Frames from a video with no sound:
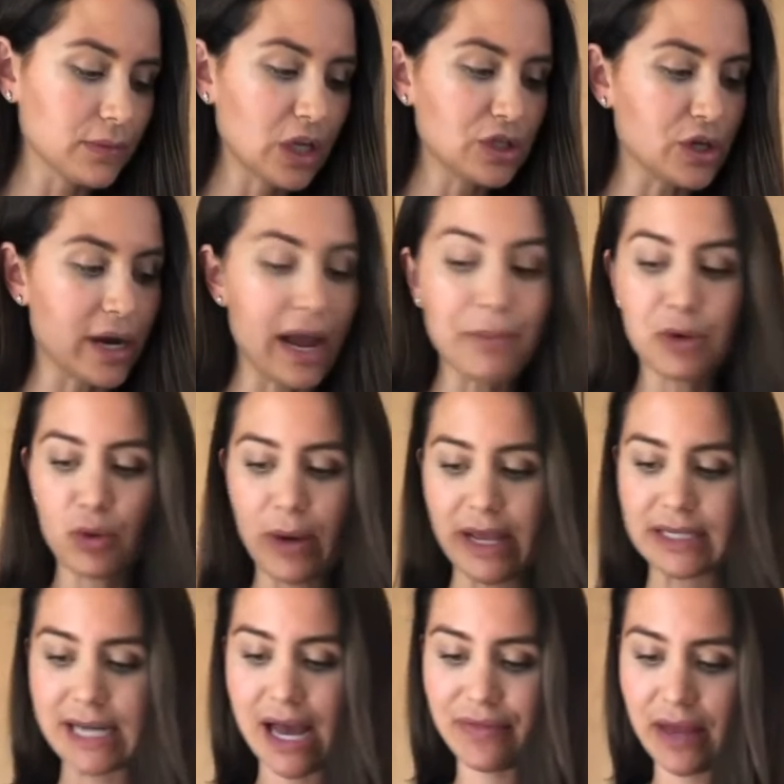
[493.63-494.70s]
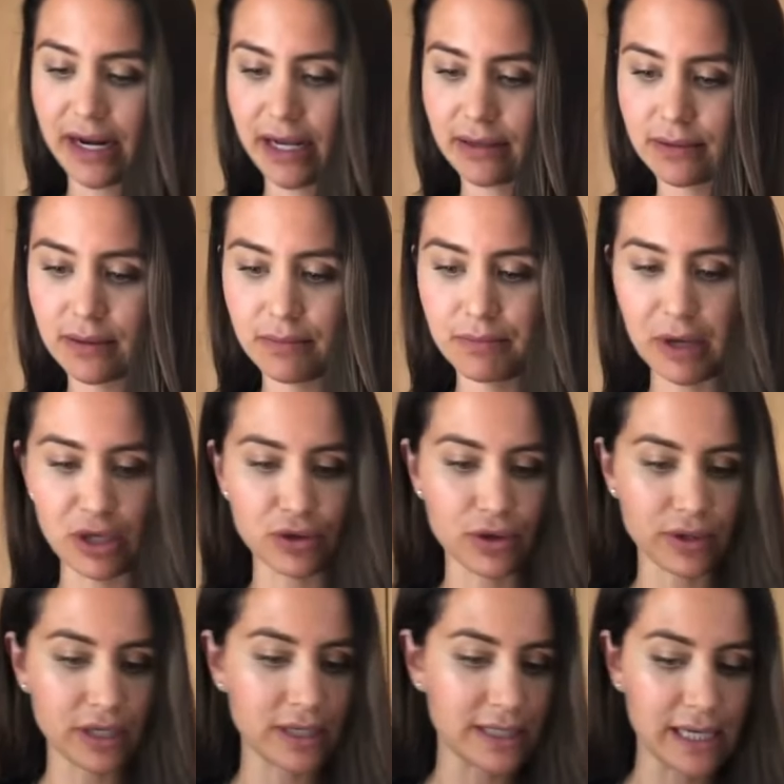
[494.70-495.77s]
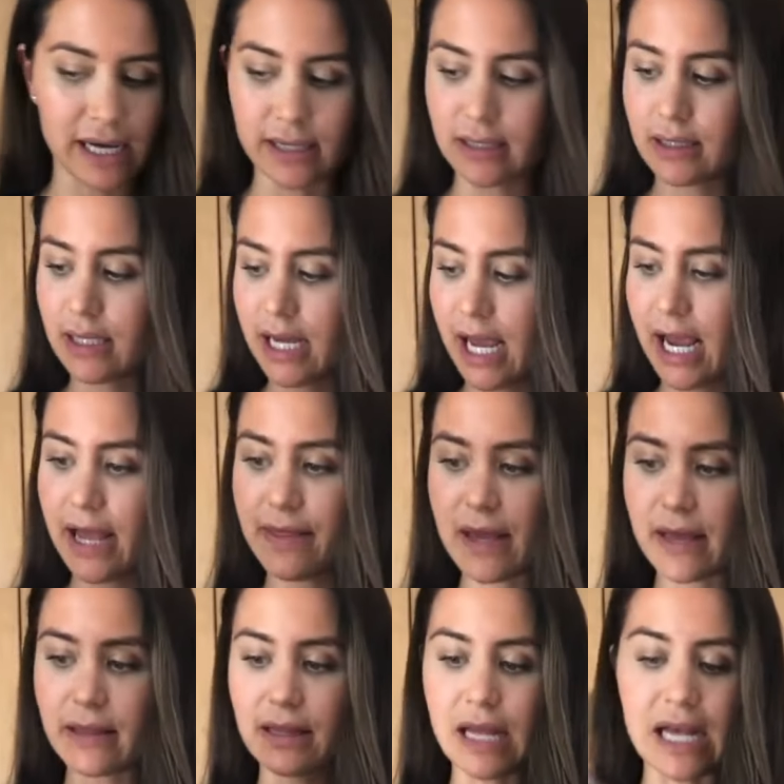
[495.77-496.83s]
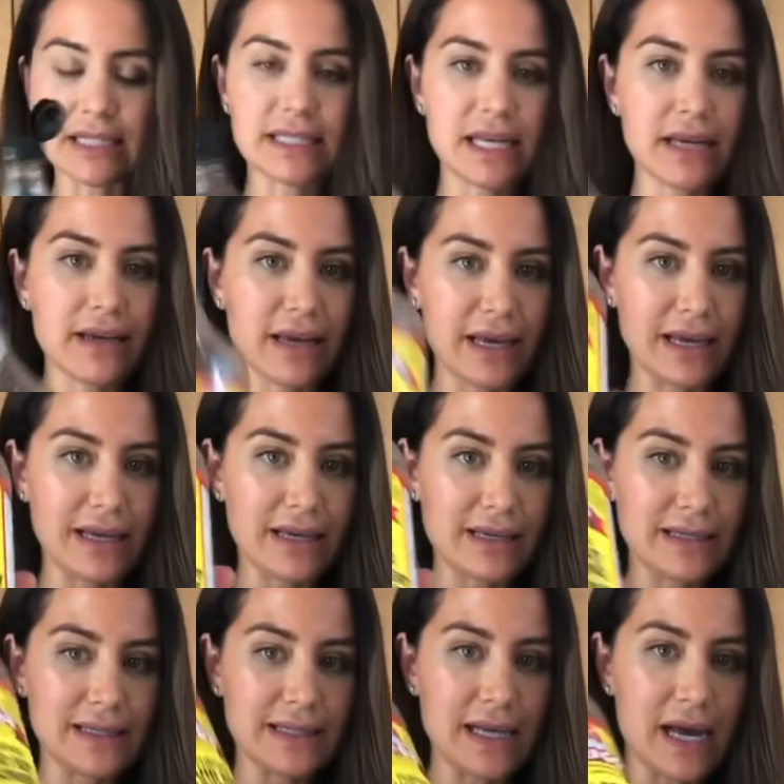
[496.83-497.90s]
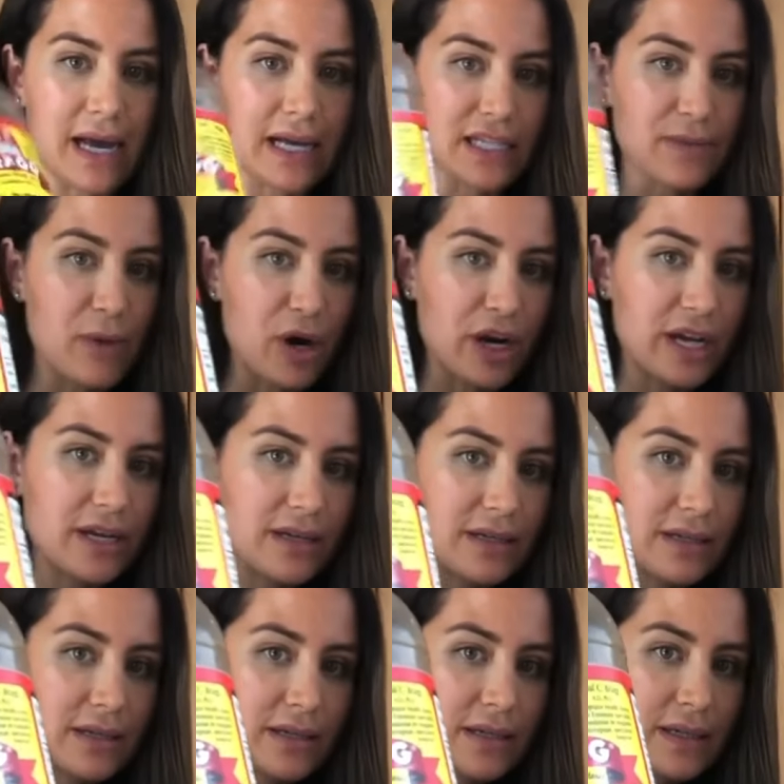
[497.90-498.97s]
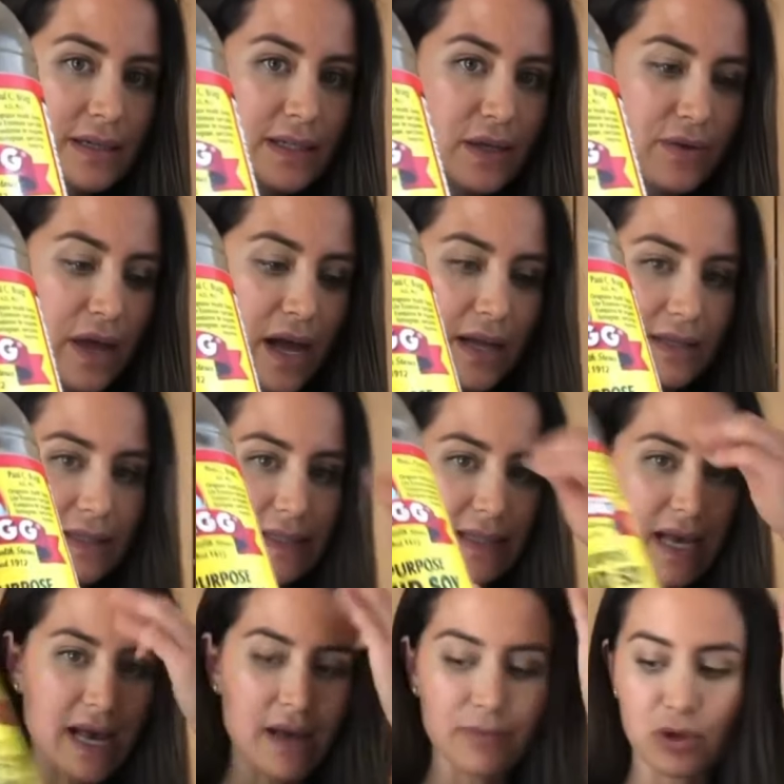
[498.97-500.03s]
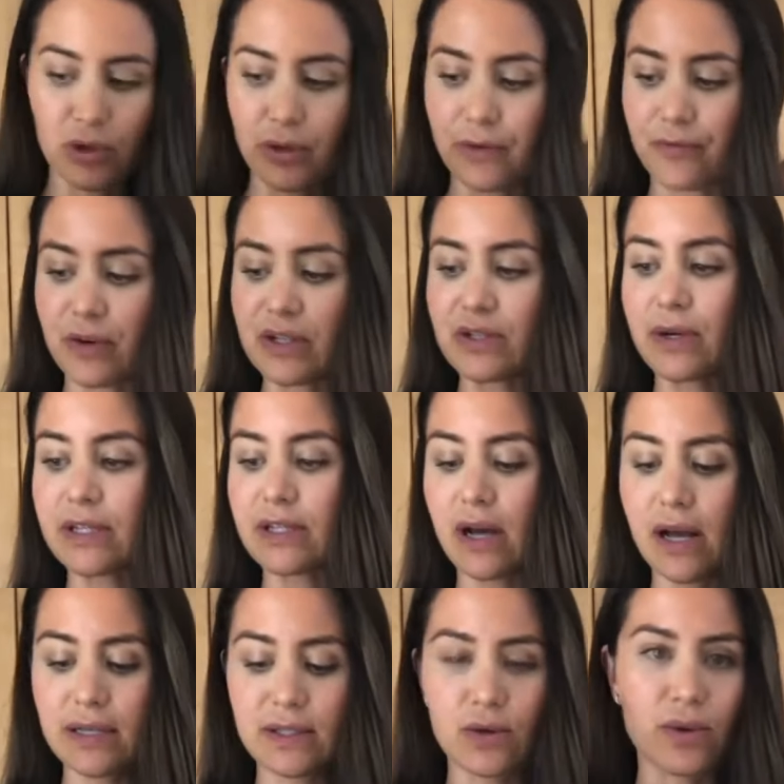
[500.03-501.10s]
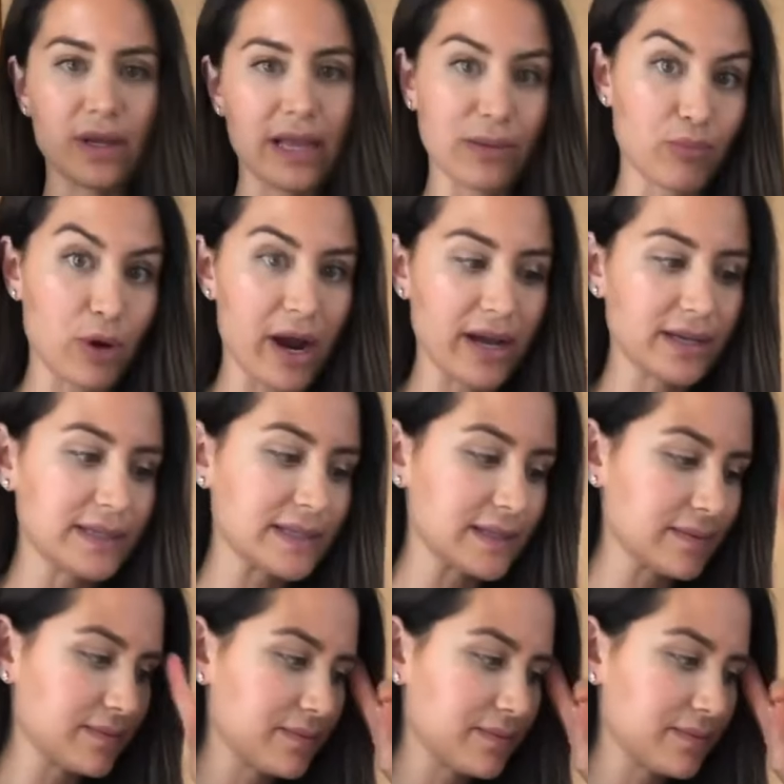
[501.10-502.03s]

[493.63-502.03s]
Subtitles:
sorry, I'm gonna wait to add that in, but you don't need a ton. And then the last thing is tamari. So that's gluten-free soy sauce, or like Bragg's.